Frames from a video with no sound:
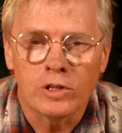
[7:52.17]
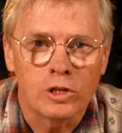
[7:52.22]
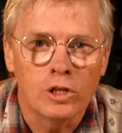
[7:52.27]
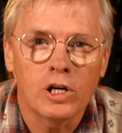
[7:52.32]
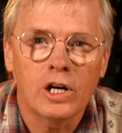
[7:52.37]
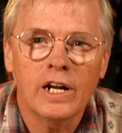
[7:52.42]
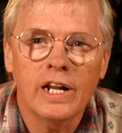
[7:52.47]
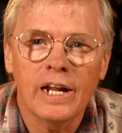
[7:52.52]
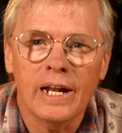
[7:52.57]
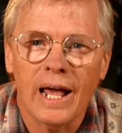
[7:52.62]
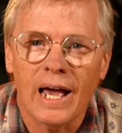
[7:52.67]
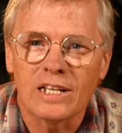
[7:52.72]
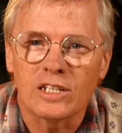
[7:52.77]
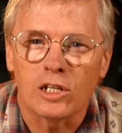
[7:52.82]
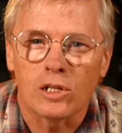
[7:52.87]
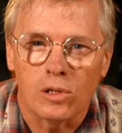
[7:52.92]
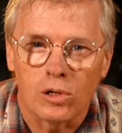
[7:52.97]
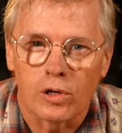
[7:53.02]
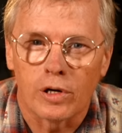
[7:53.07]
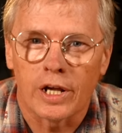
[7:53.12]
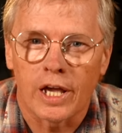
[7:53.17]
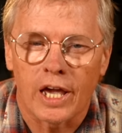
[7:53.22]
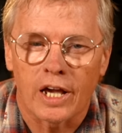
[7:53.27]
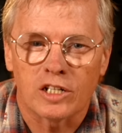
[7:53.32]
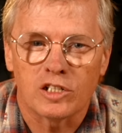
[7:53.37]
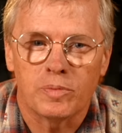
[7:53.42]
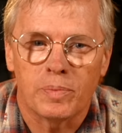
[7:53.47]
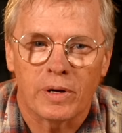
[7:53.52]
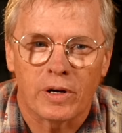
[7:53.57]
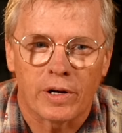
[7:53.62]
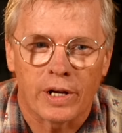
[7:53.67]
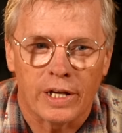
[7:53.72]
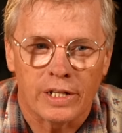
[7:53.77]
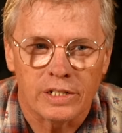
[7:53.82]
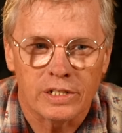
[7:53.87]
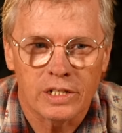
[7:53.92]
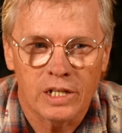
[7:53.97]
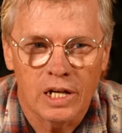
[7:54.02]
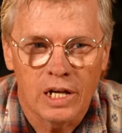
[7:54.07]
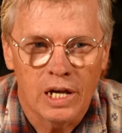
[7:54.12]
look at it as a learning
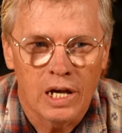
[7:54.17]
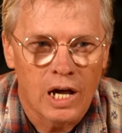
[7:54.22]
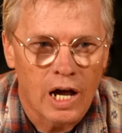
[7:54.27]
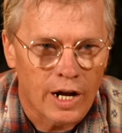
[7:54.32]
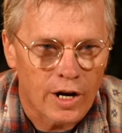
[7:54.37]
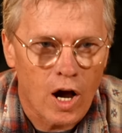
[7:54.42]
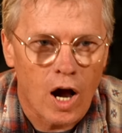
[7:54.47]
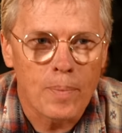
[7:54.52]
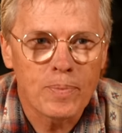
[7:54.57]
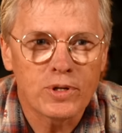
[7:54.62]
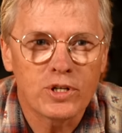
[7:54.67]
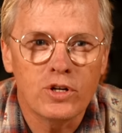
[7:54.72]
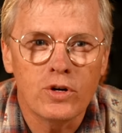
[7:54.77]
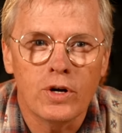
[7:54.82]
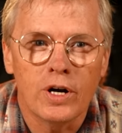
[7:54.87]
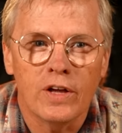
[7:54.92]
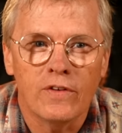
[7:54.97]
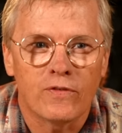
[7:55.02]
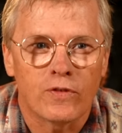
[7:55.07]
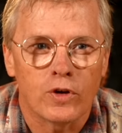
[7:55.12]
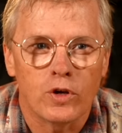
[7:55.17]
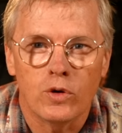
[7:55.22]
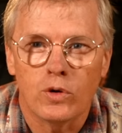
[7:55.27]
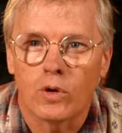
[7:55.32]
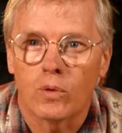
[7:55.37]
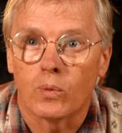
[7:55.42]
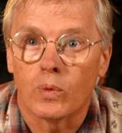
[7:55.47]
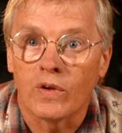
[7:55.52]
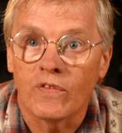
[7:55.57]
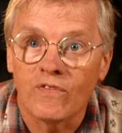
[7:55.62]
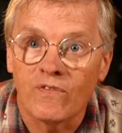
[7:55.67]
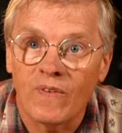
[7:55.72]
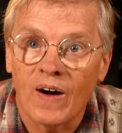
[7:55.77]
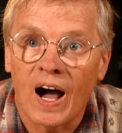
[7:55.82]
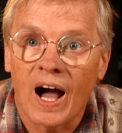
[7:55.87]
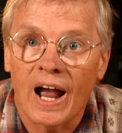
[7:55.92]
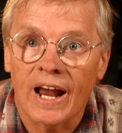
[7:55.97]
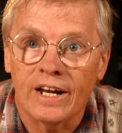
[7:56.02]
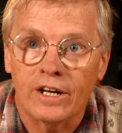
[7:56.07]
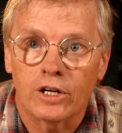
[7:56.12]
experience. An opportunity for you to
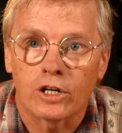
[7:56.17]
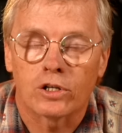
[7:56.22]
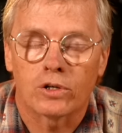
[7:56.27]
refine your